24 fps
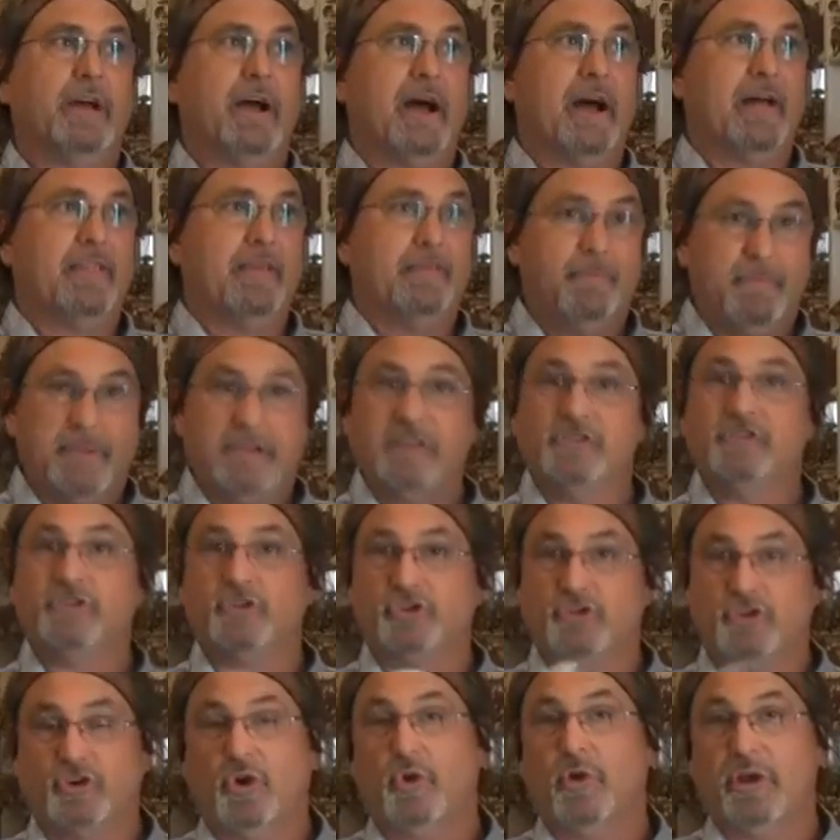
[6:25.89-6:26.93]
the pins
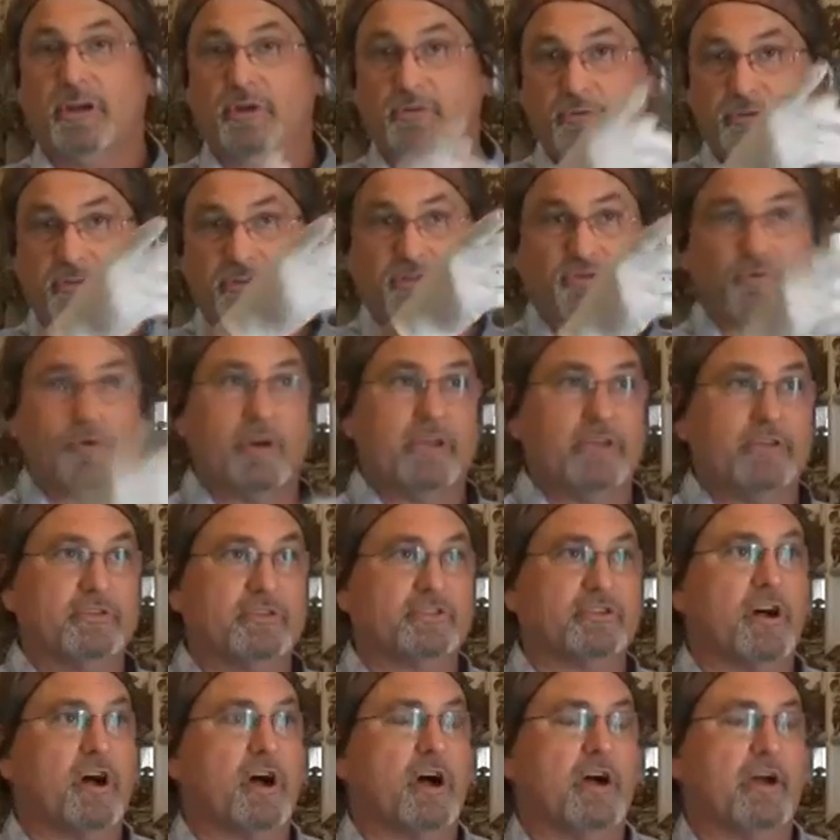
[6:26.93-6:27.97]
are showing, which is what you
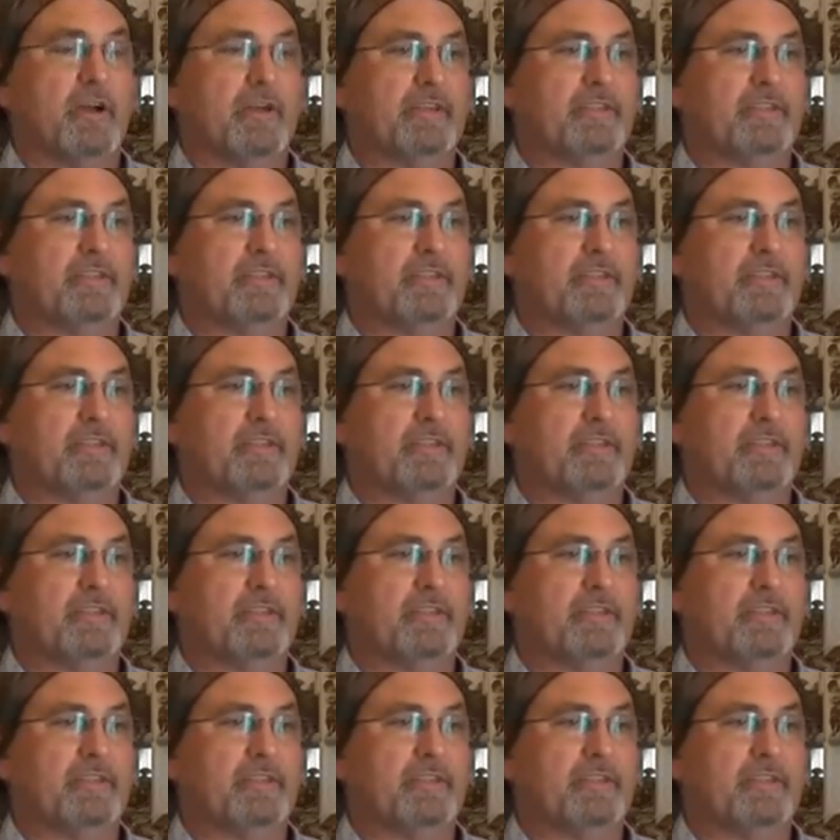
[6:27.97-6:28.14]
saw